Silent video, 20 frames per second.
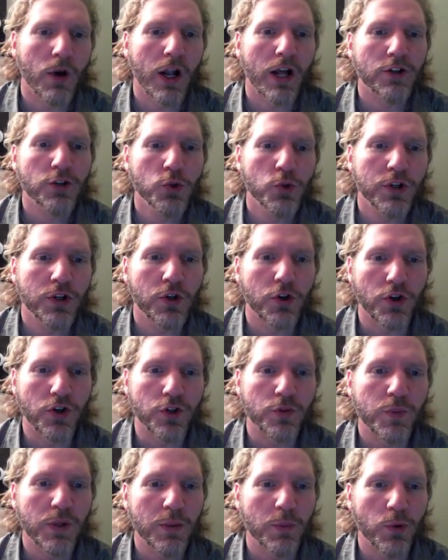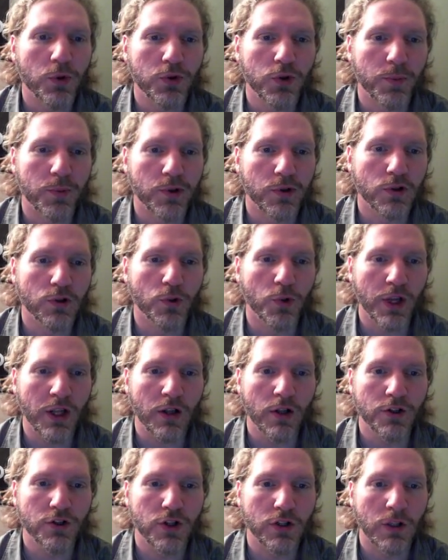But I do encourage people to pursue
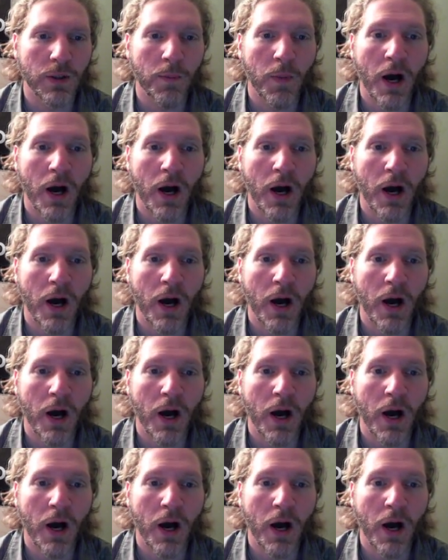English as